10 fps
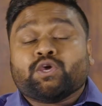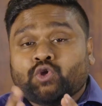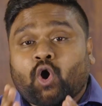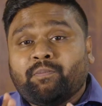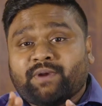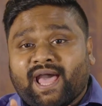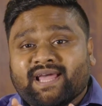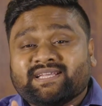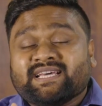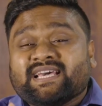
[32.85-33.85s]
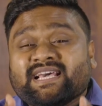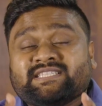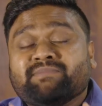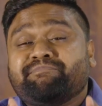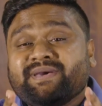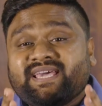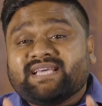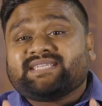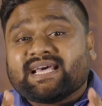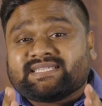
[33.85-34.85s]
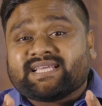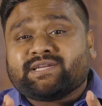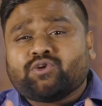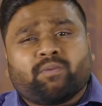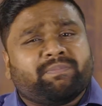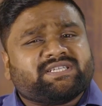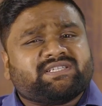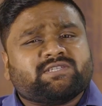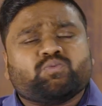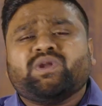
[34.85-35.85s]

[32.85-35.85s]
Your brand is the biggest asset your business